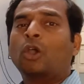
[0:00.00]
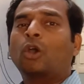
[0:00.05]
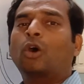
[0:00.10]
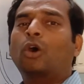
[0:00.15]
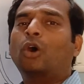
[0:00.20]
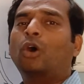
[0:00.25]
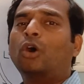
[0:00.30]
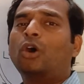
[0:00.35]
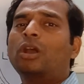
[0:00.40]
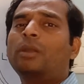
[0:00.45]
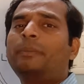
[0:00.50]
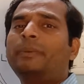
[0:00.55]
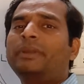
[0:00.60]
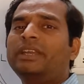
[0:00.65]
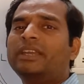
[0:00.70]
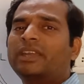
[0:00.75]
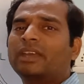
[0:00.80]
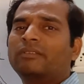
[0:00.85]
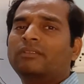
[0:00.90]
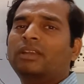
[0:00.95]
or
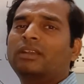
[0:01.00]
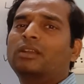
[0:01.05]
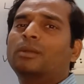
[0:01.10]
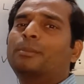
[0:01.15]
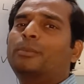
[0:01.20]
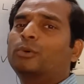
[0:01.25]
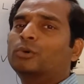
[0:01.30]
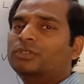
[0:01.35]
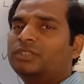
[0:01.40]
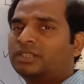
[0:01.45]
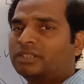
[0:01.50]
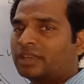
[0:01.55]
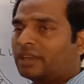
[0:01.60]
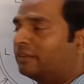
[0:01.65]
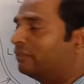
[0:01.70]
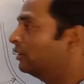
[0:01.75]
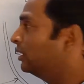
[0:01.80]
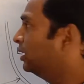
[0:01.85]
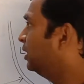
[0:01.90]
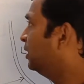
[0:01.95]
pre-caval and
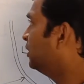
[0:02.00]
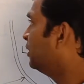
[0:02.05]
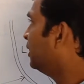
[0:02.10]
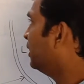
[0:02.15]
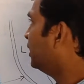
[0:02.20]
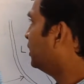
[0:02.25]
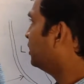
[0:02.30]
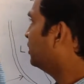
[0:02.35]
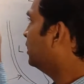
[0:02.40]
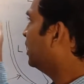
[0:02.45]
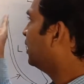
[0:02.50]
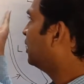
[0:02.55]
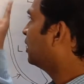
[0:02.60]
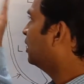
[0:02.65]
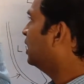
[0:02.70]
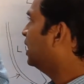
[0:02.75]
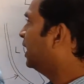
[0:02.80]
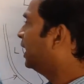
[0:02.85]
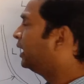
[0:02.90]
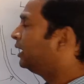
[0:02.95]
post-caval, they
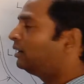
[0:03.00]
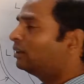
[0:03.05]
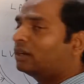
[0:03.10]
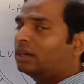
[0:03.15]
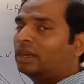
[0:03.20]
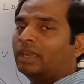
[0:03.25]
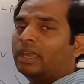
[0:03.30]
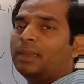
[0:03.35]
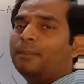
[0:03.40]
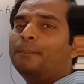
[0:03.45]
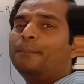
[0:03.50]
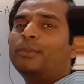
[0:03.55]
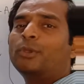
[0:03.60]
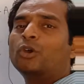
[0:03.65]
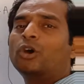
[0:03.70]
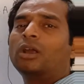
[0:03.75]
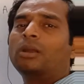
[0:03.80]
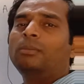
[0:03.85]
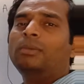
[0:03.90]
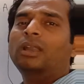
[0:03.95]
collect
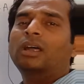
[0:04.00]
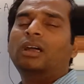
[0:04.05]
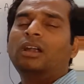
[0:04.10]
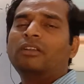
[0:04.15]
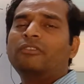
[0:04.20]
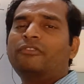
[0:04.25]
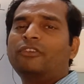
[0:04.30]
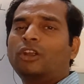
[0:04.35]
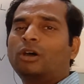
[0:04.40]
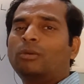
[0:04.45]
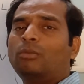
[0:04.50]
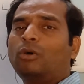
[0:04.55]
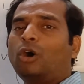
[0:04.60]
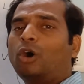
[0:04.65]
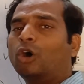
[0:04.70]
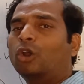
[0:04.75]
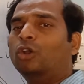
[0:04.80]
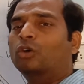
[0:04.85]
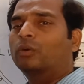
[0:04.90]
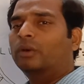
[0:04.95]
impure blood from
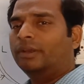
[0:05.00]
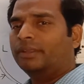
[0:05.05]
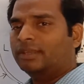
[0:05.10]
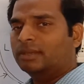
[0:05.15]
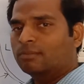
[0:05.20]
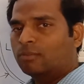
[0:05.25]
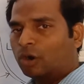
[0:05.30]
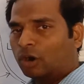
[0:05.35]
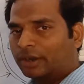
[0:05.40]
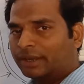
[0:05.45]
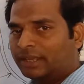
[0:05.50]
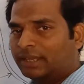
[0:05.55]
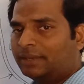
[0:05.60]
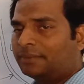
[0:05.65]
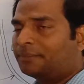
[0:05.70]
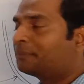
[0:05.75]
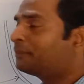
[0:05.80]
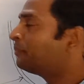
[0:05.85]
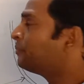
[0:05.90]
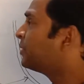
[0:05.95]
all over the
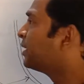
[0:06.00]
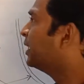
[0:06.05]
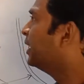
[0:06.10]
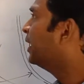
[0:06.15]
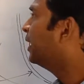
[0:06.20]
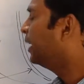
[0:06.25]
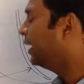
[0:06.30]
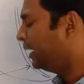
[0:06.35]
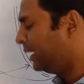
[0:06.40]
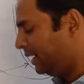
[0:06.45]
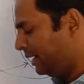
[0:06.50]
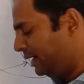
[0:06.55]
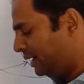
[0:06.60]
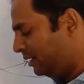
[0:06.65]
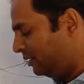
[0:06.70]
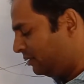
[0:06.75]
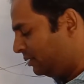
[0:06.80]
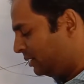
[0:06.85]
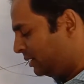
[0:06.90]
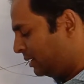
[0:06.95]
body and